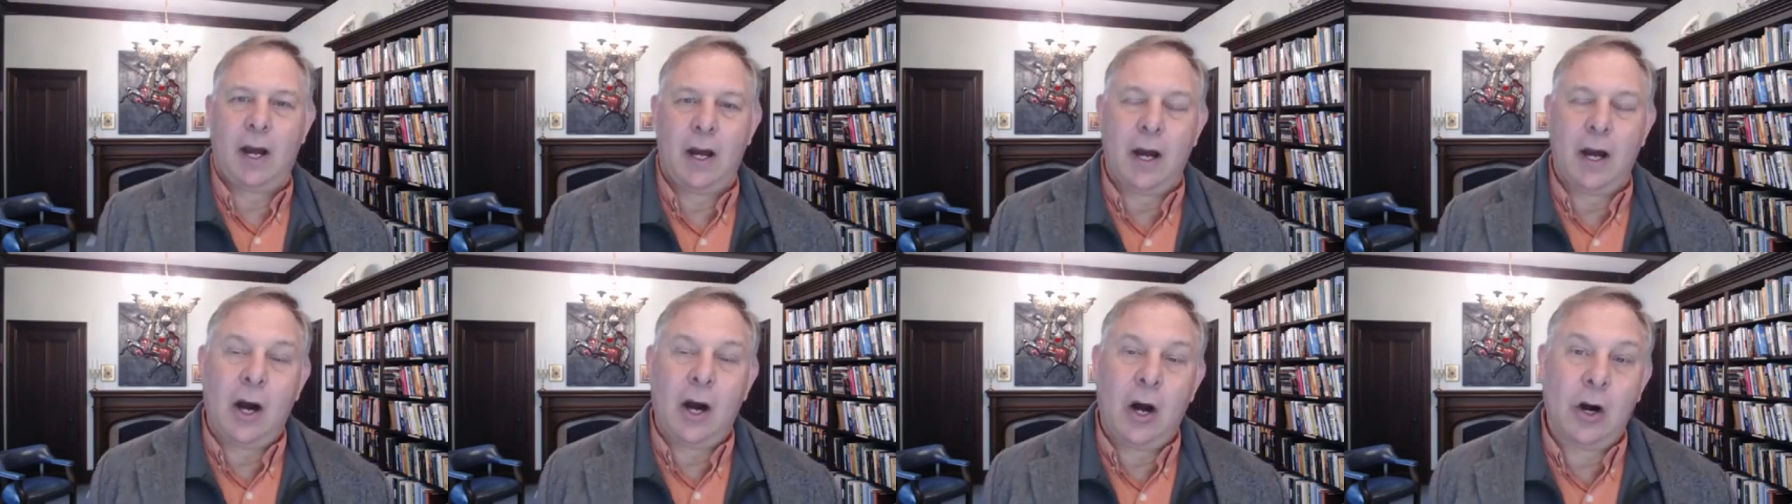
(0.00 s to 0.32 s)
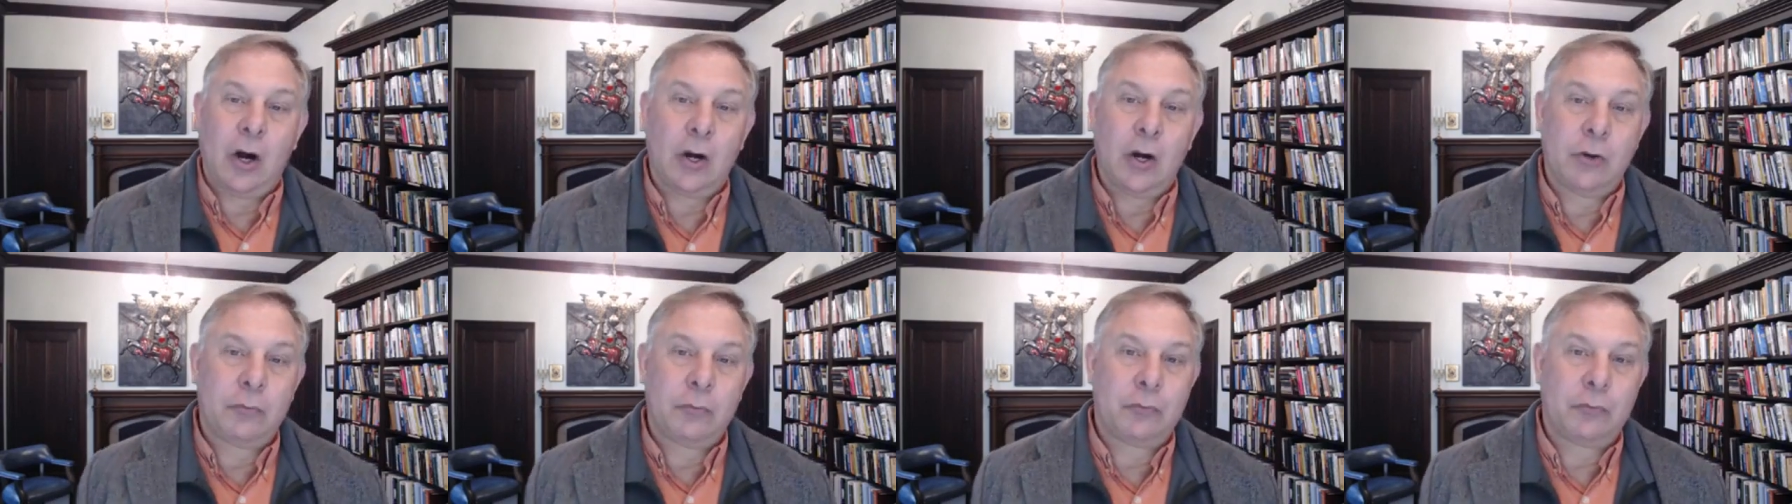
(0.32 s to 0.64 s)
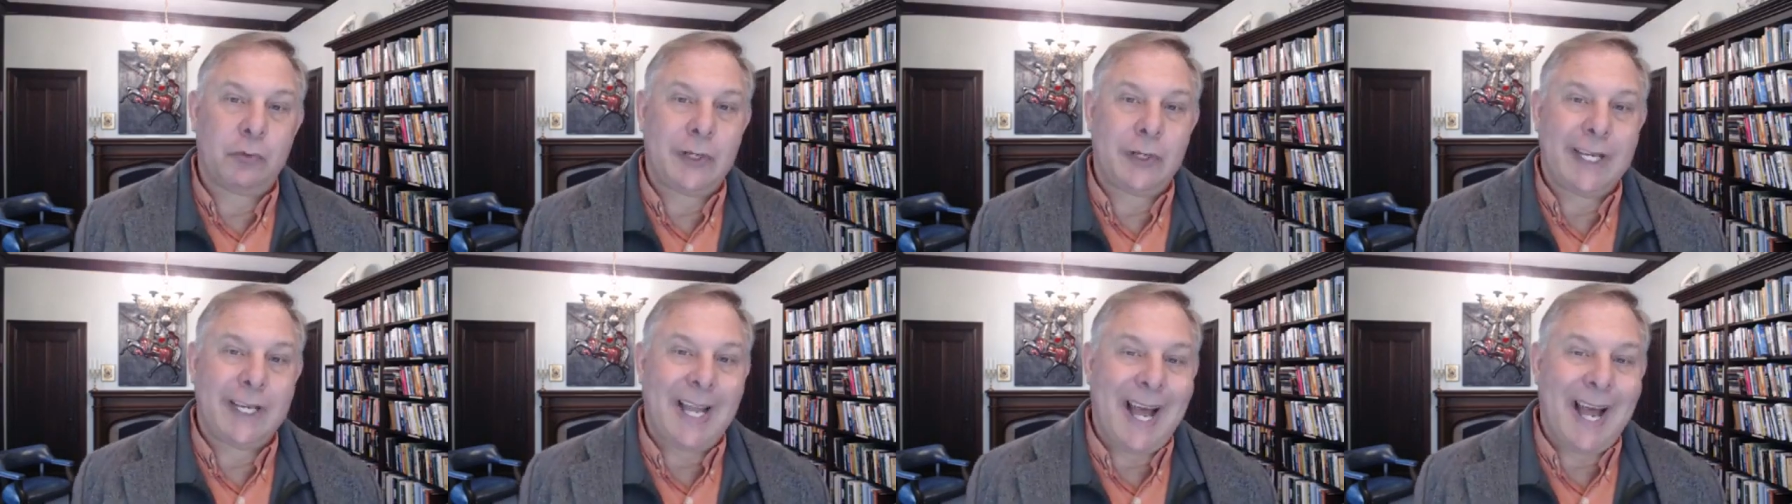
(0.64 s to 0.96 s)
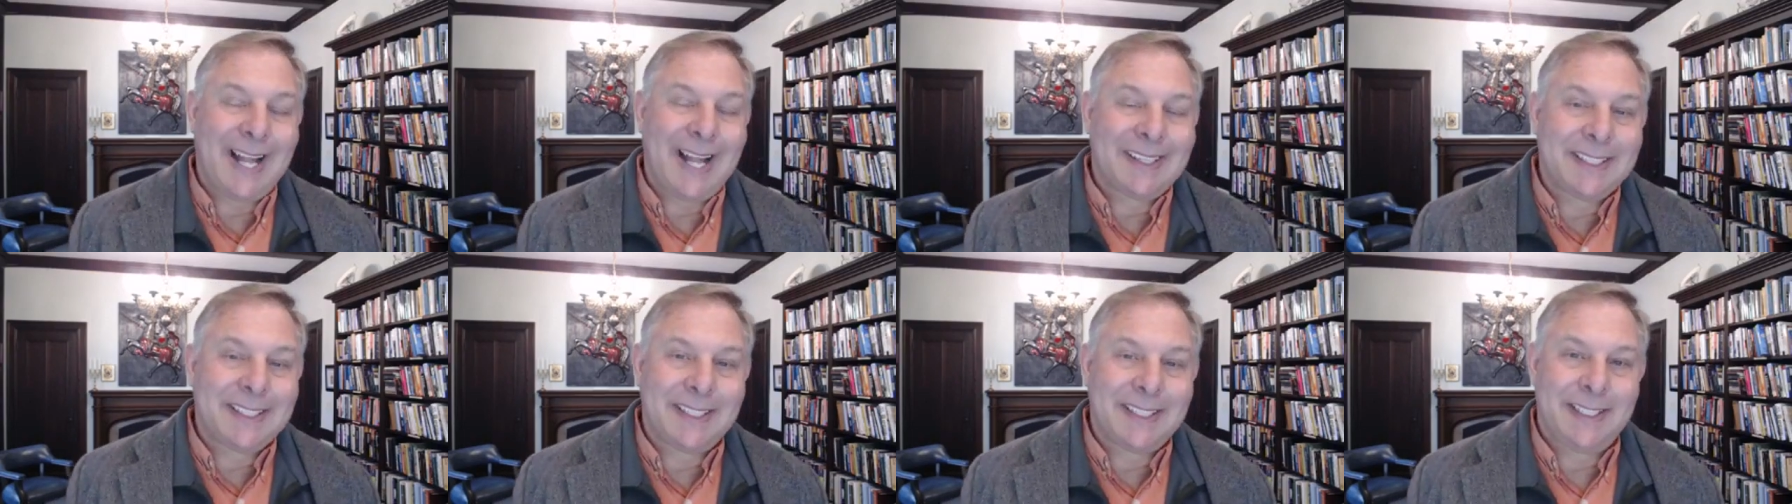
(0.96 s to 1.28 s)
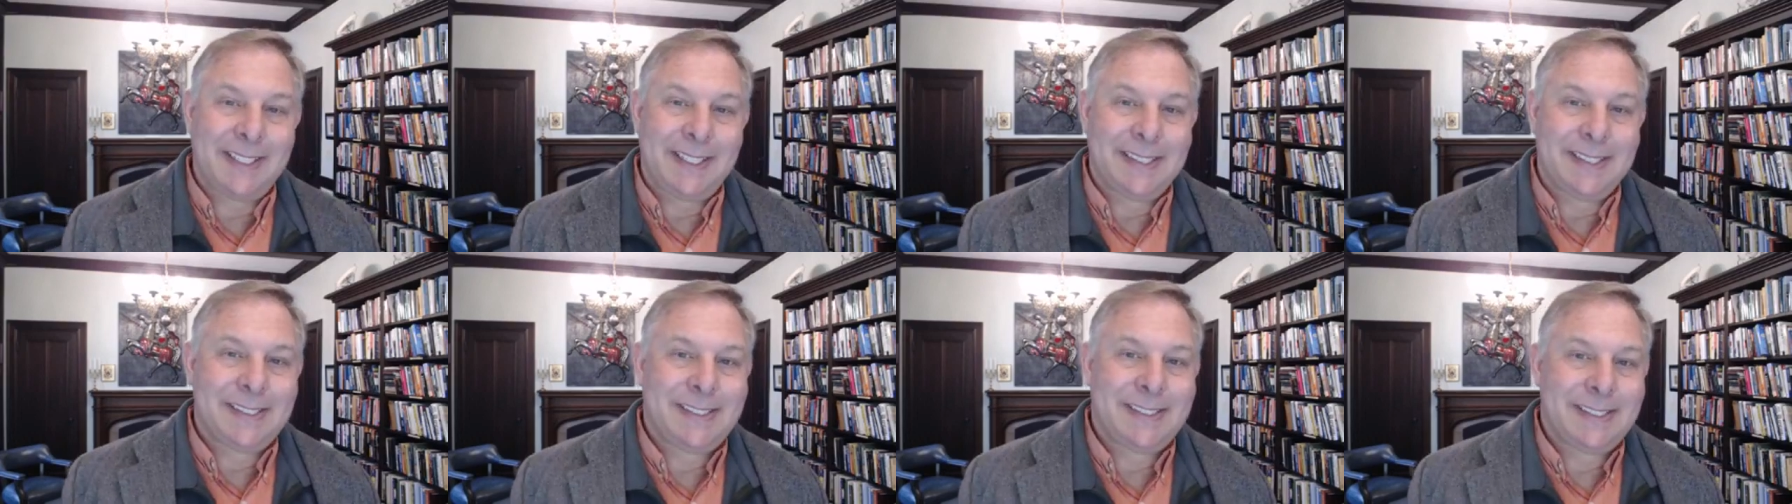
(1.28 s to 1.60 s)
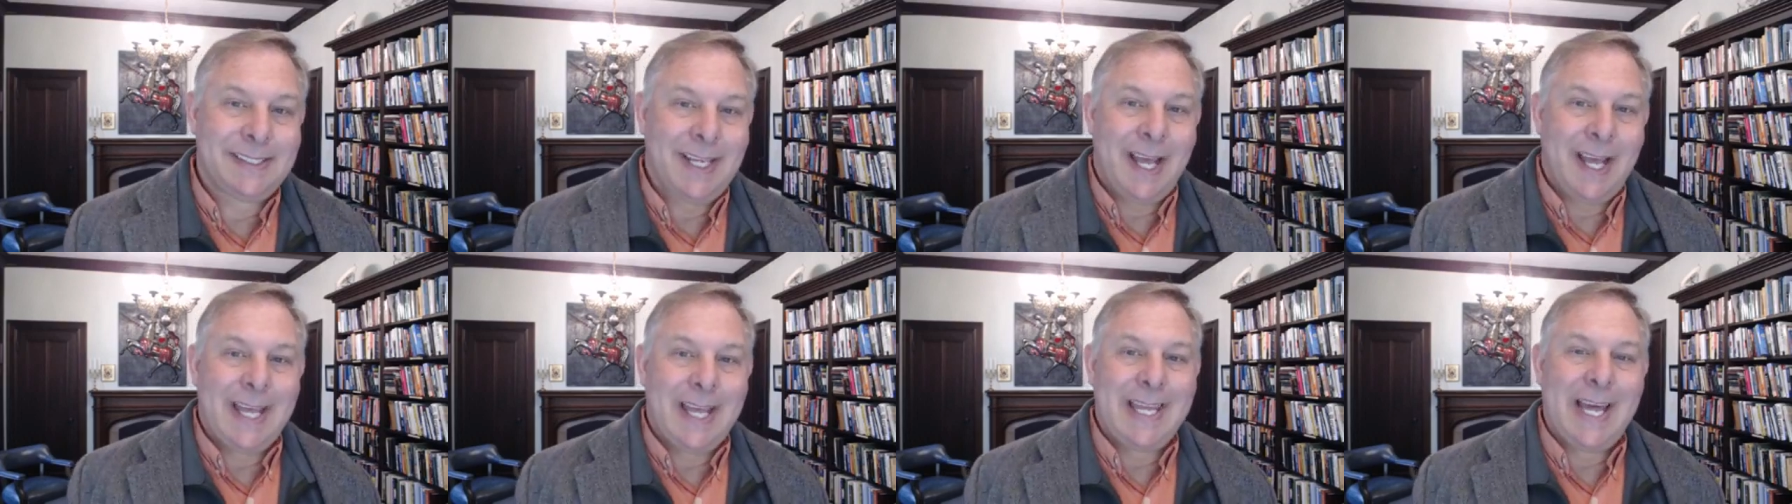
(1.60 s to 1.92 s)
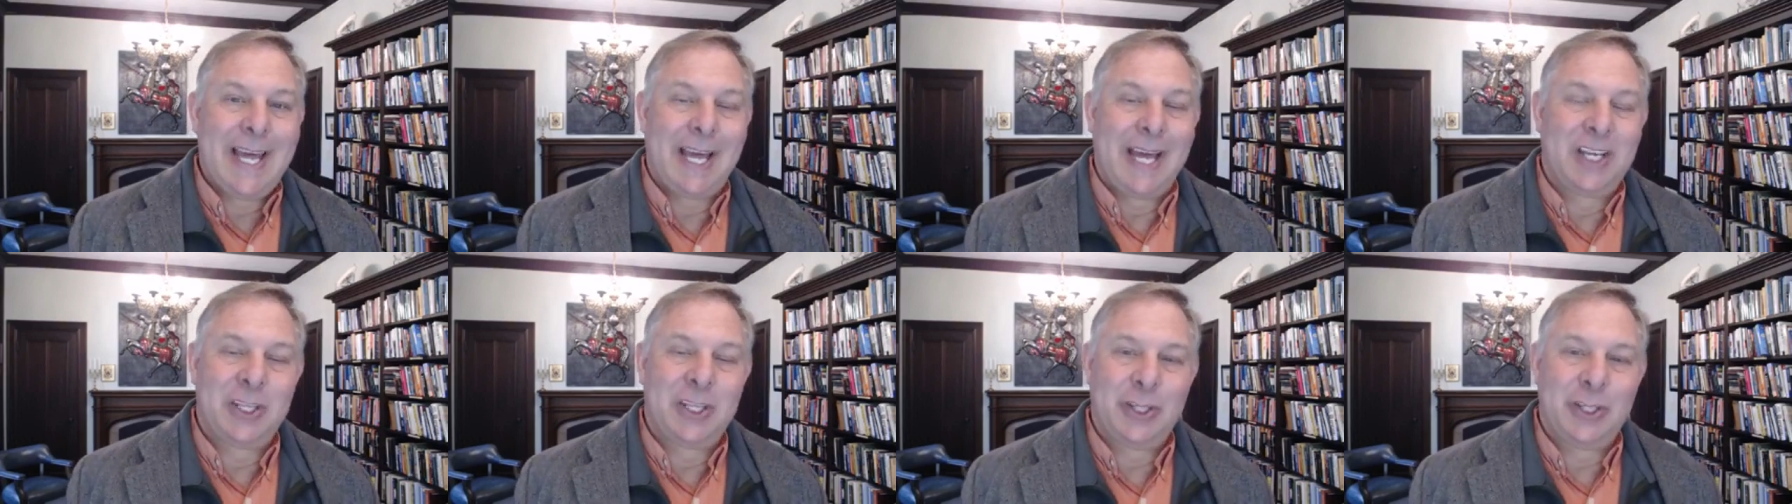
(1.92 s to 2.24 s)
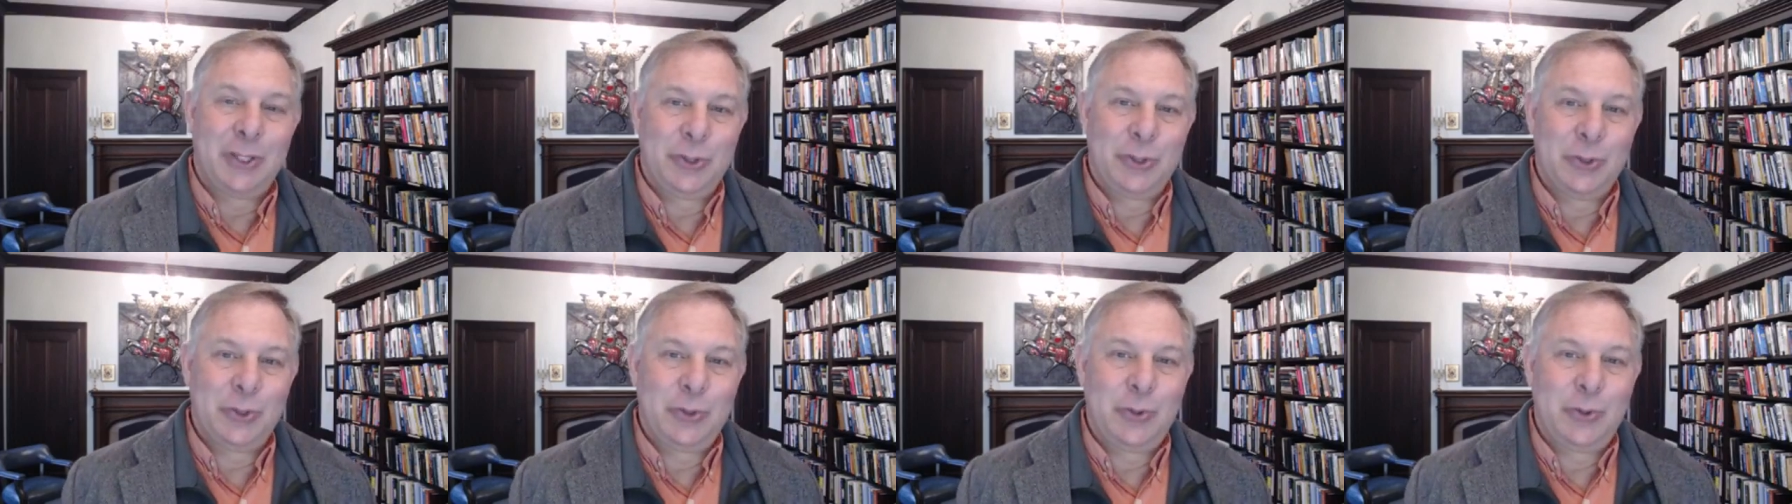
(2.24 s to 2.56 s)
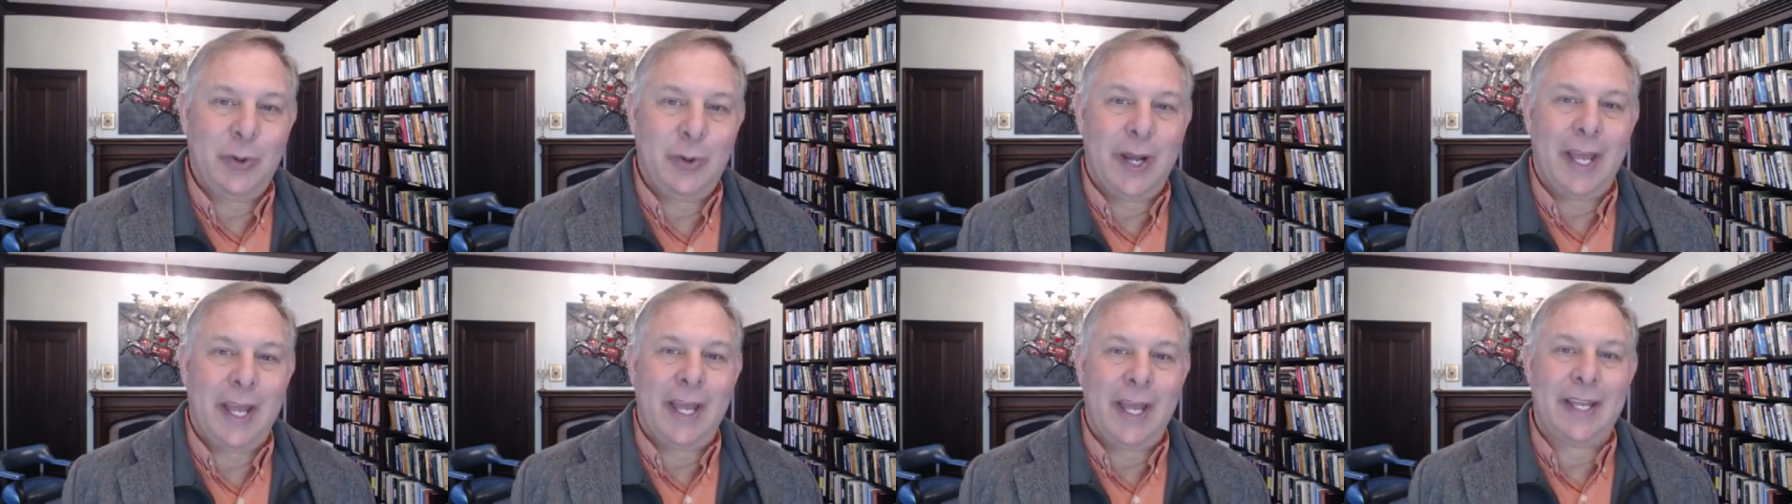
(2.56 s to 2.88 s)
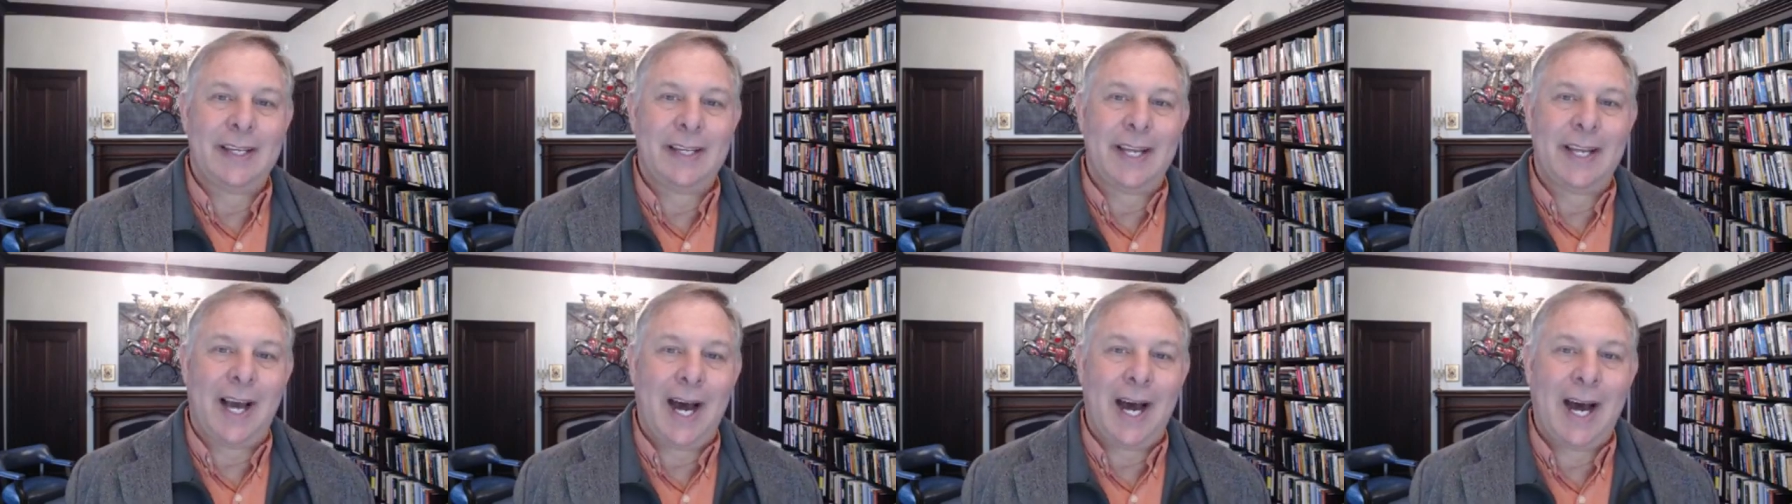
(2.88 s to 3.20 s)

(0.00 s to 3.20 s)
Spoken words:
are realities that you and